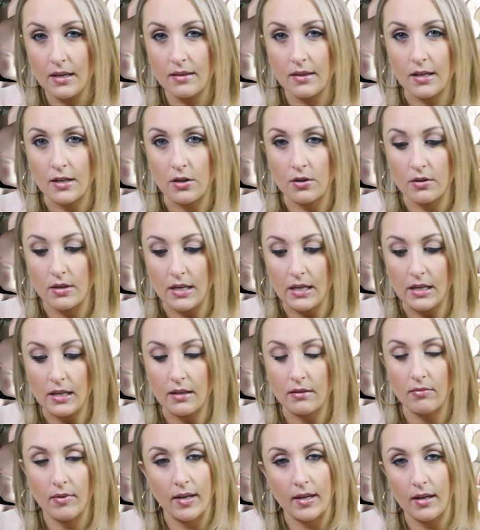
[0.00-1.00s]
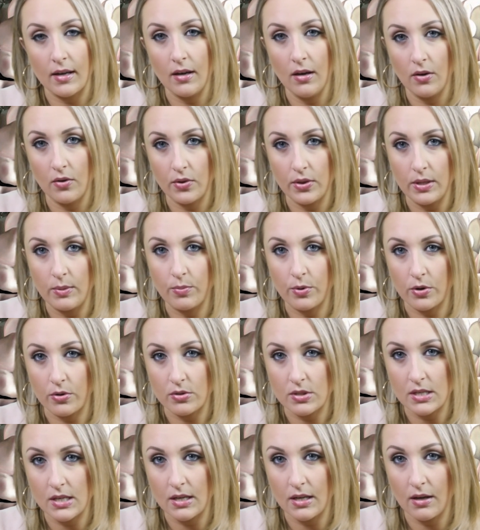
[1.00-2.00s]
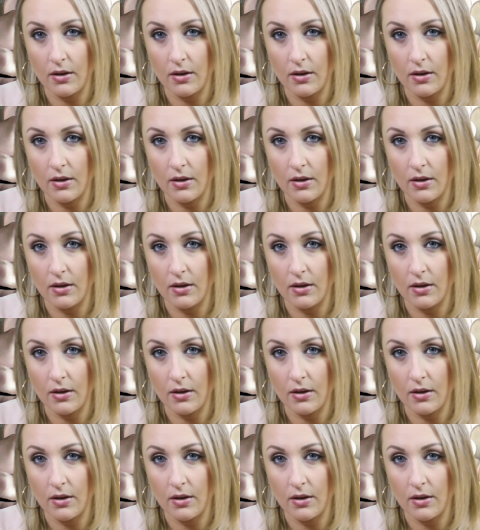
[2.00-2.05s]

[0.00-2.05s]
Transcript: that you're eating like a healthy protein,